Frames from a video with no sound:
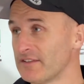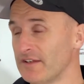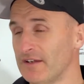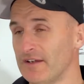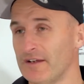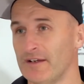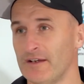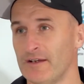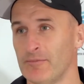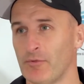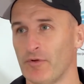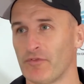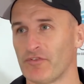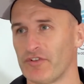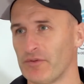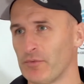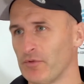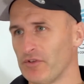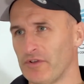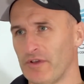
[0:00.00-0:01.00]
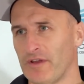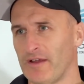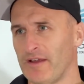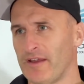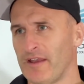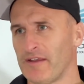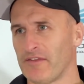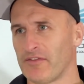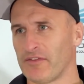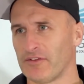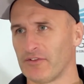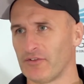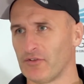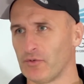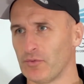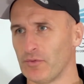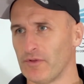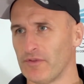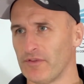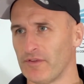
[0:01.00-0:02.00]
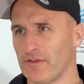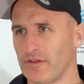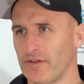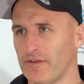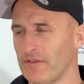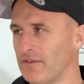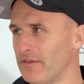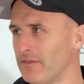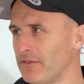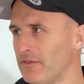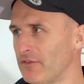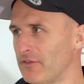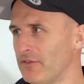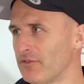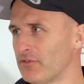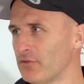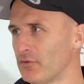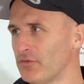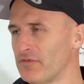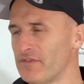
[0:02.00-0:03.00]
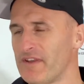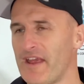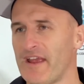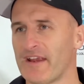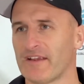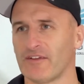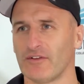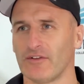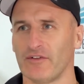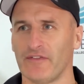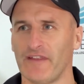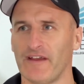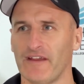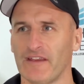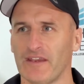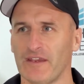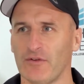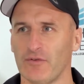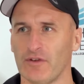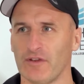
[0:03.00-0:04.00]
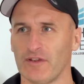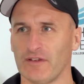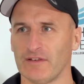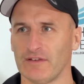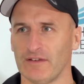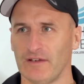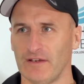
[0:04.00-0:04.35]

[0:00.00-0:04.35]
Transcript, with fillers: Um, obviously, when you, uh, anything to do with uh, the sort of neck on that area.